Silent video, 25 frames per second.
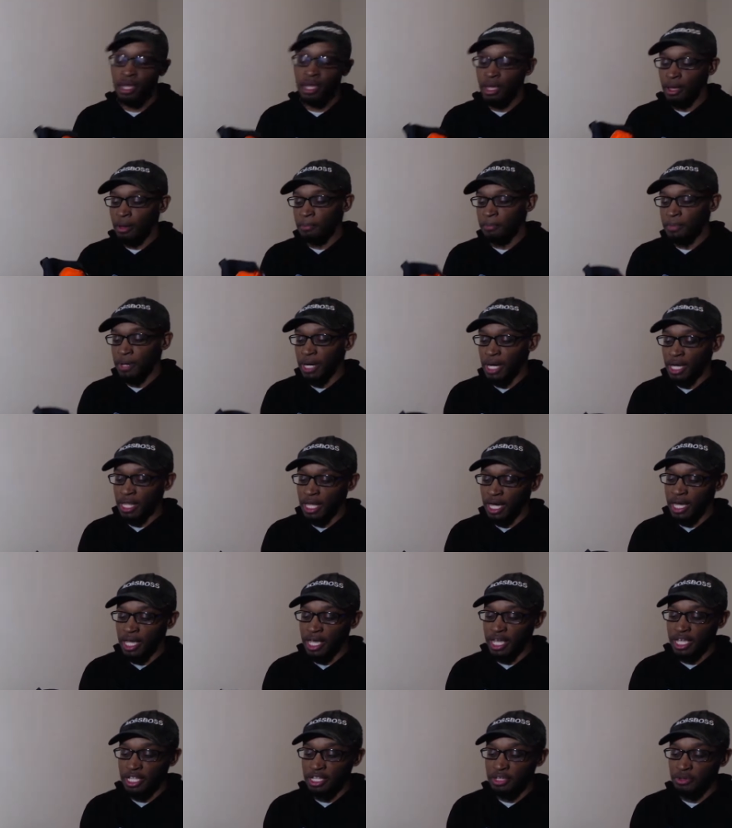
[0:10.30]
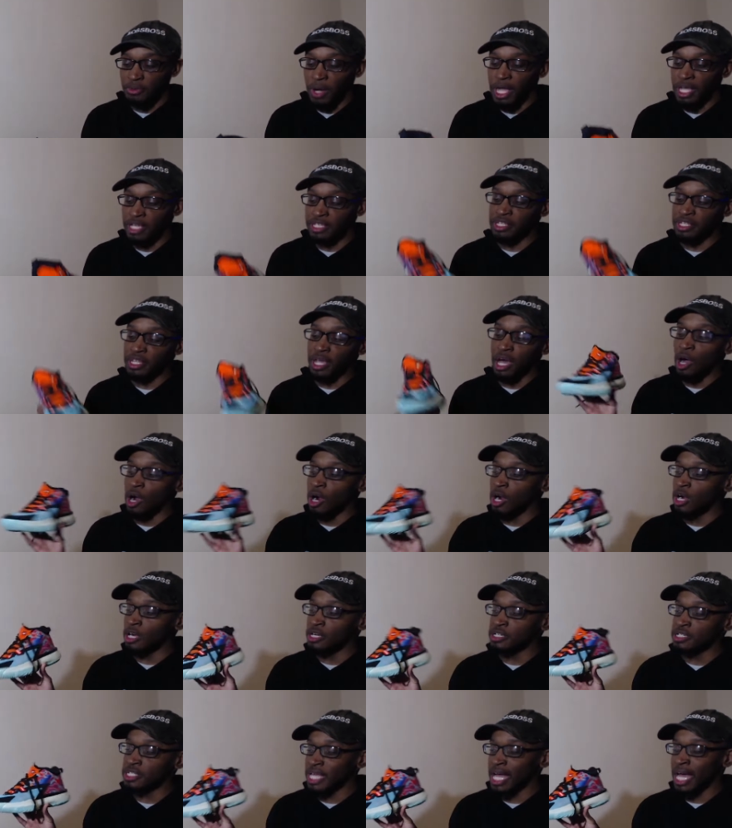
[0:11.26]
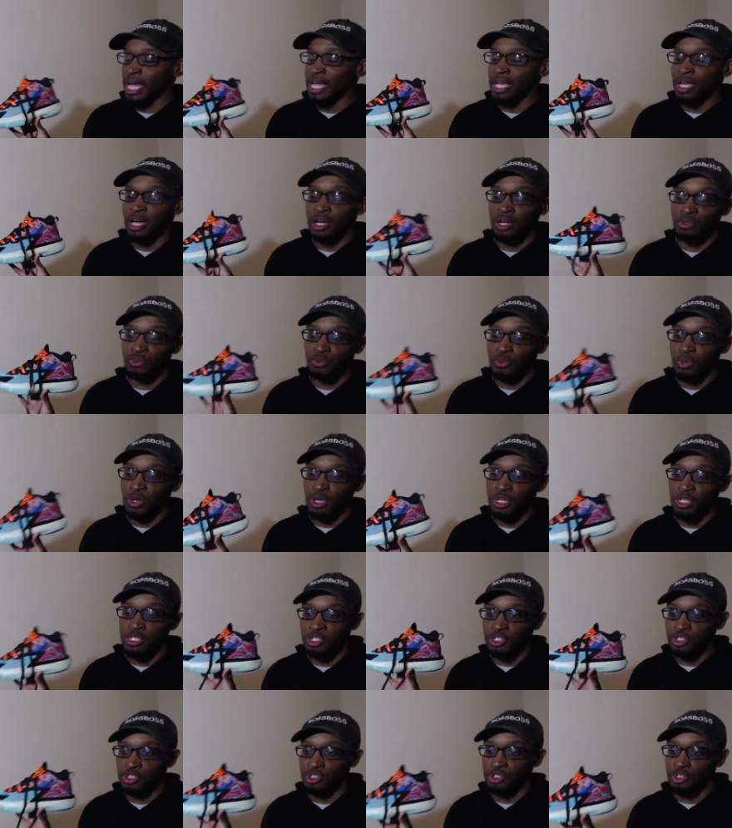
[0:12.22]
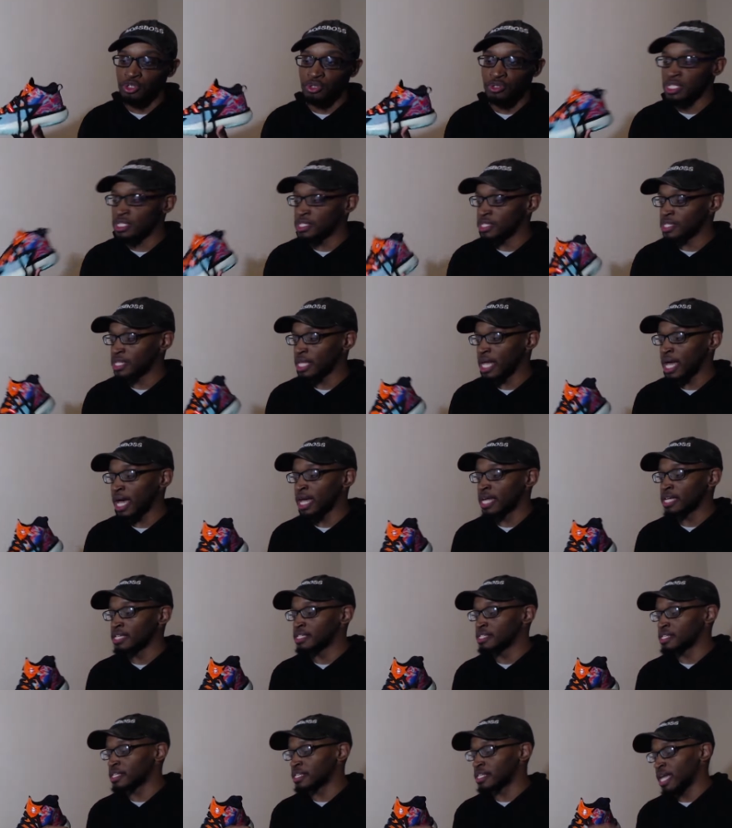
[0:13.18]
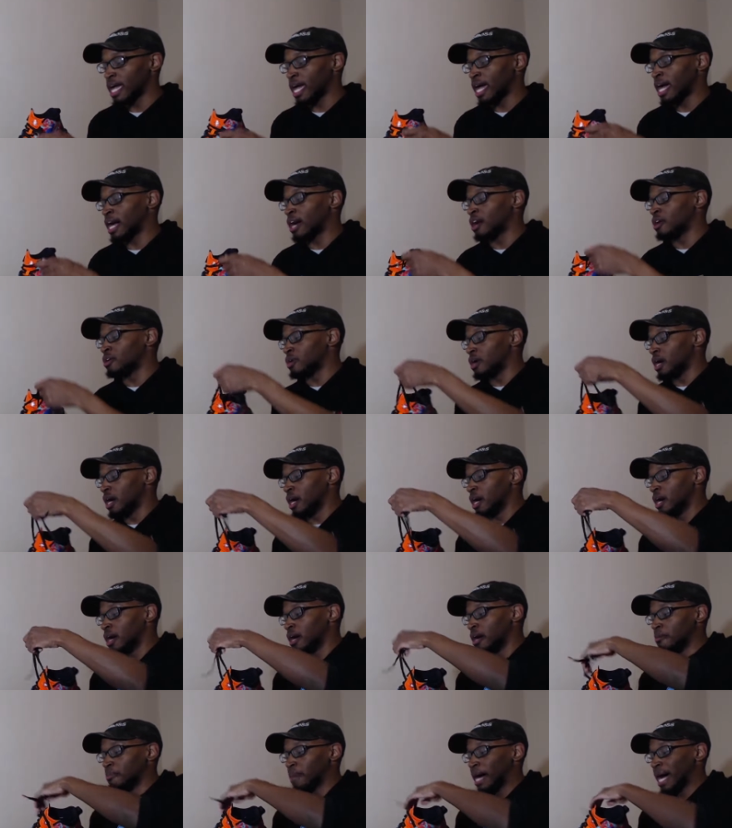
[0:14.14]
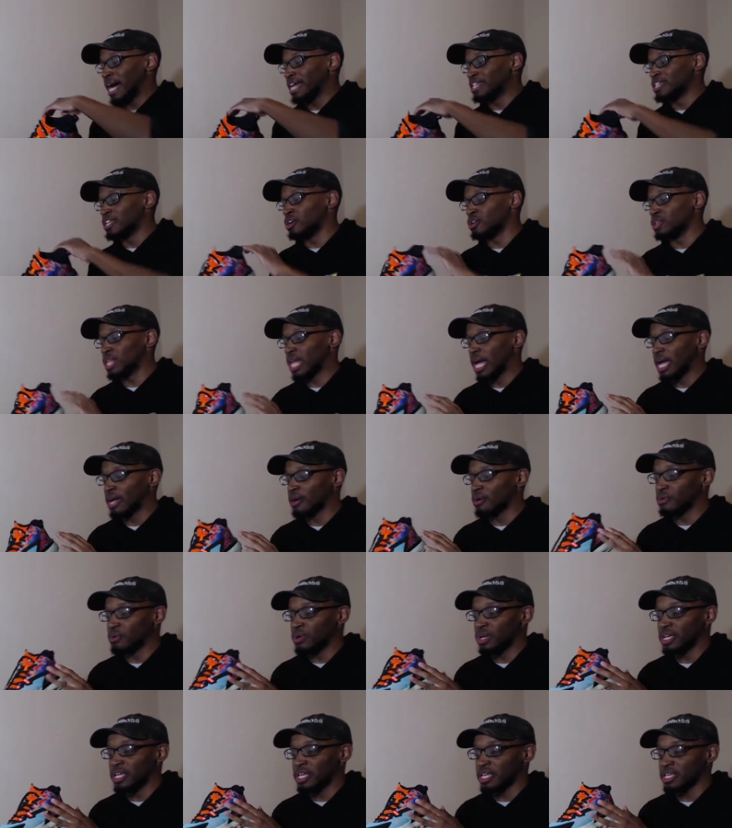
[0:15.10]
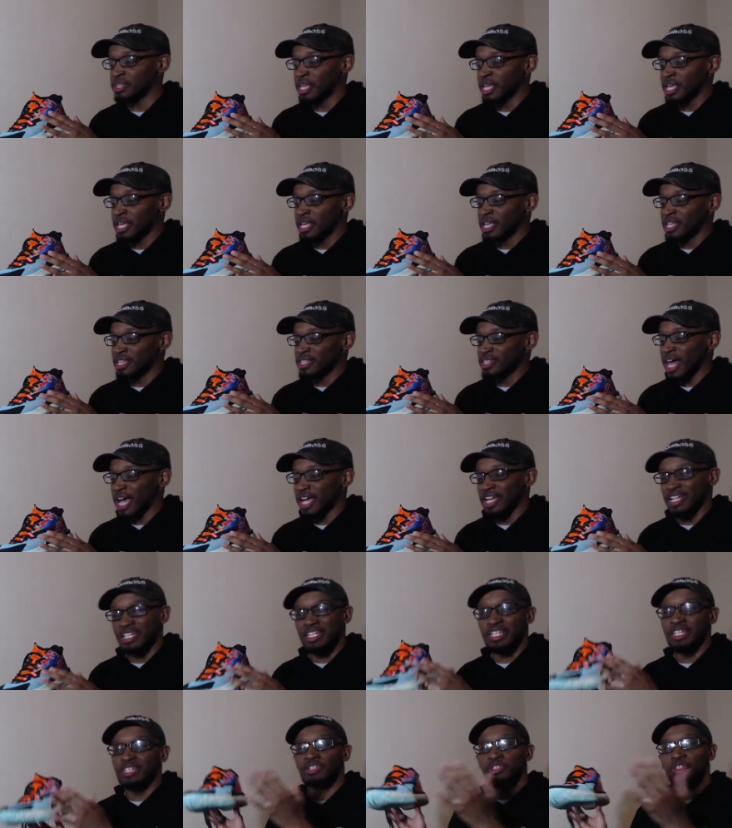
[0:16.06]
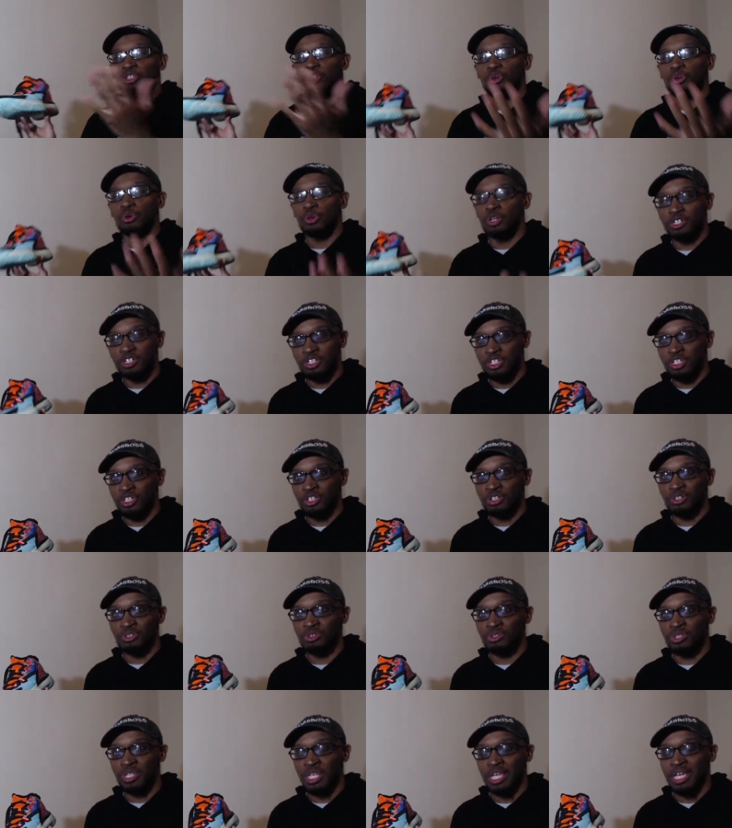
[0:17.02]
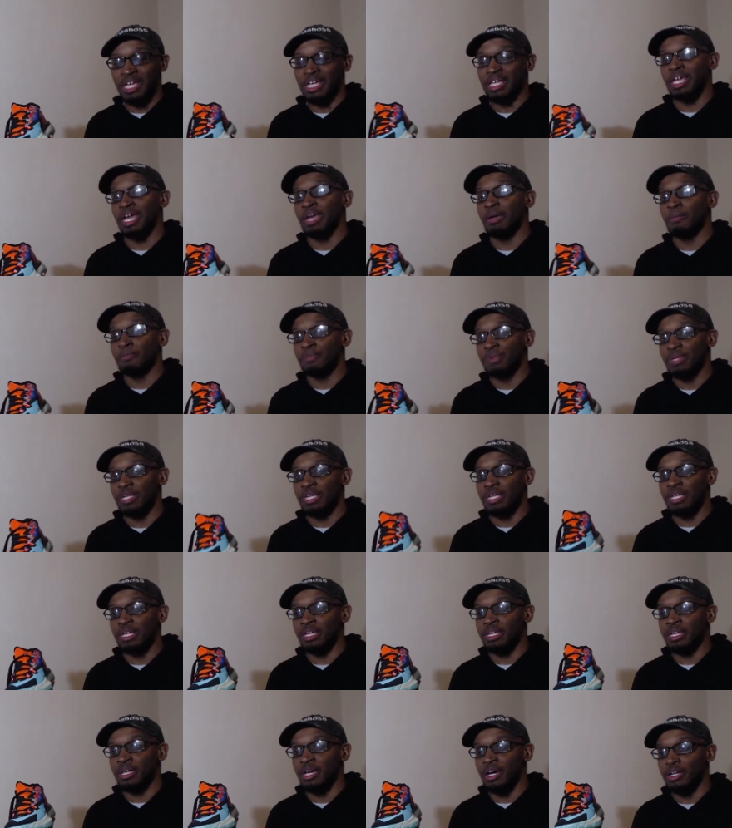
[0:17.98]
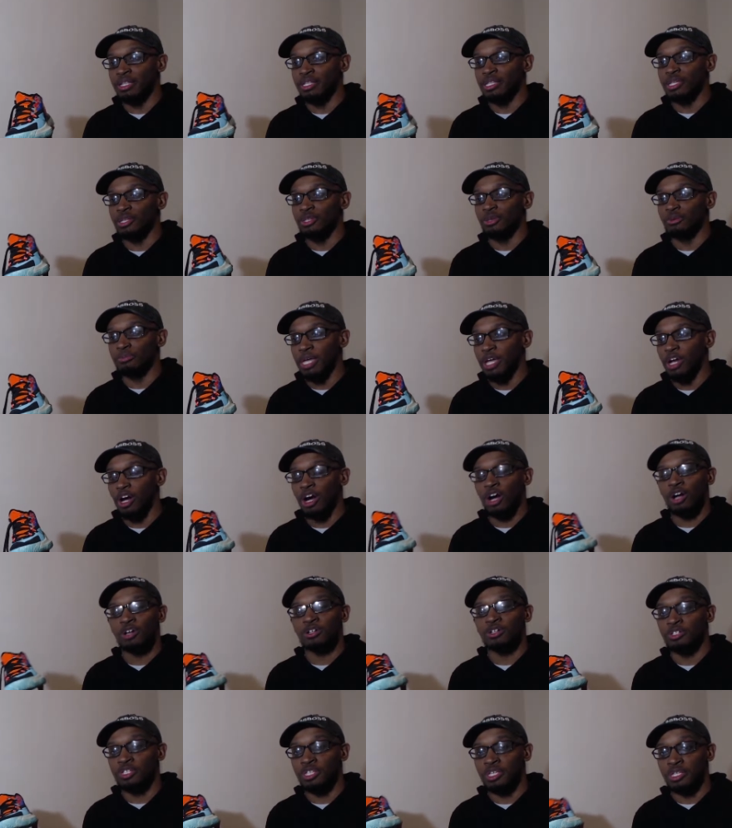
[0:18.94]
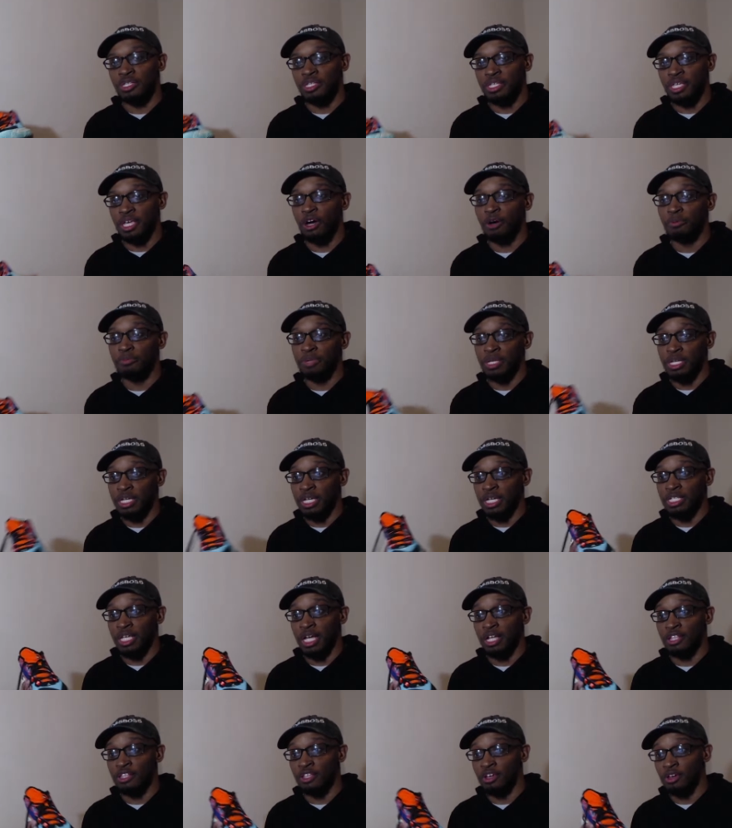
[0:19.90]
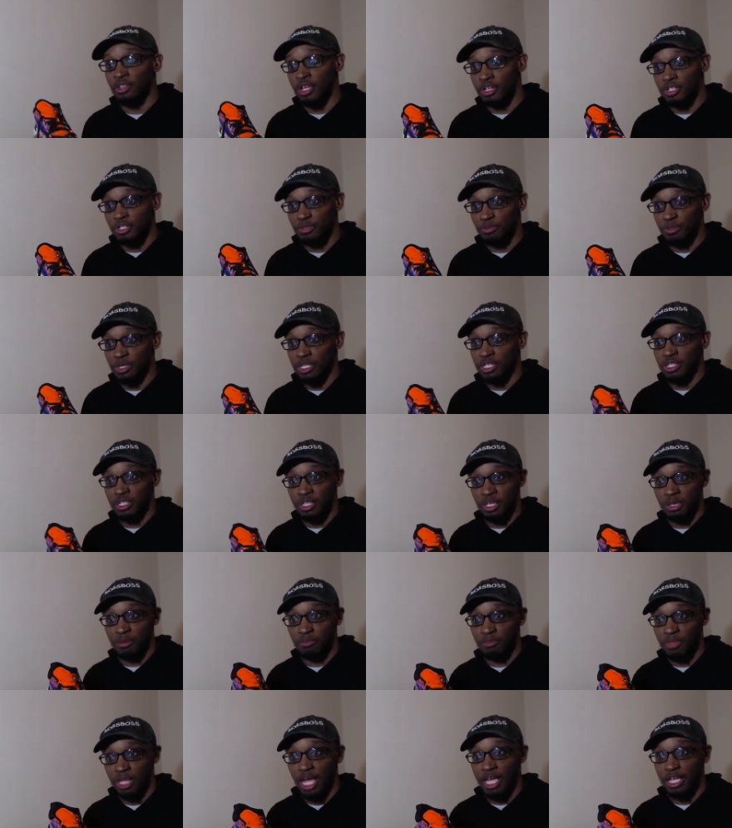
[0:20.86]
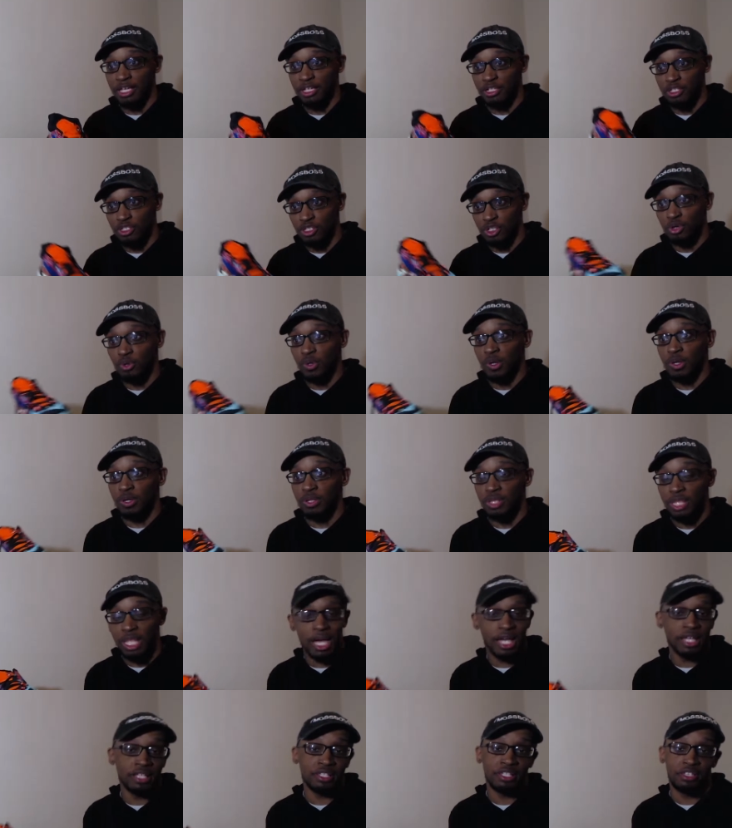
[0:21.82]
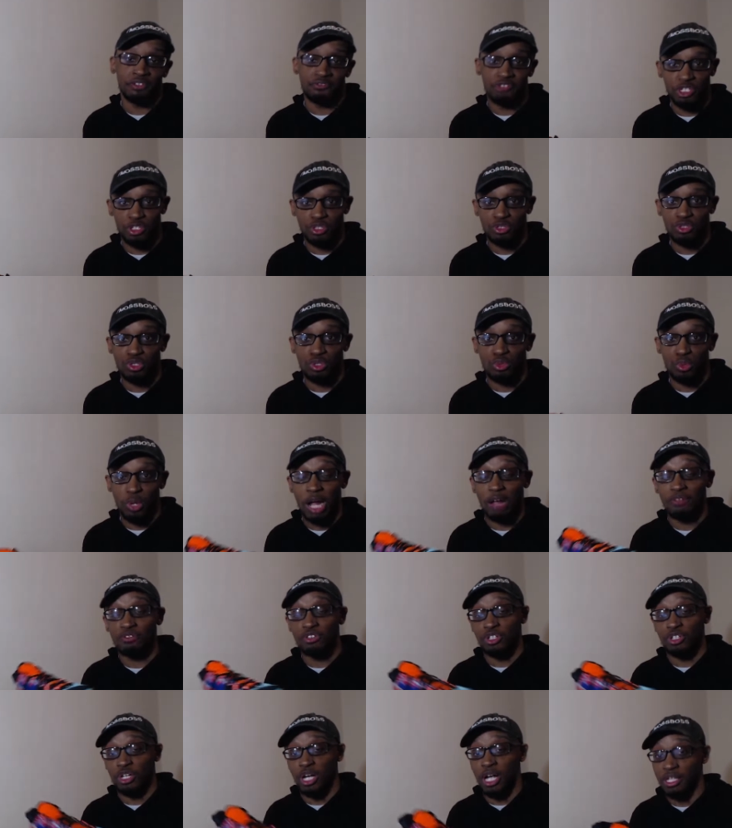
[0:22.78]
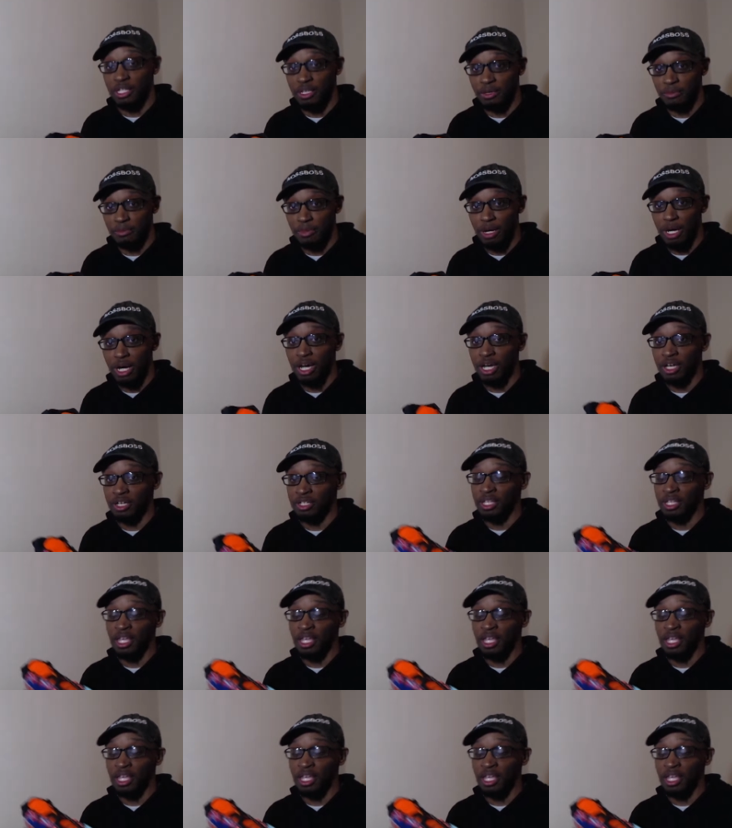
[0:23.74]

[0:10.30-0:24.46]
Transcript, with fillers: But uh, anyways, are Zion ones true to size? Now, um, I know like with like these newer shoes, it can be a little bit harder to tell because I know there's been some like newer lines of shoes where I've tried them on.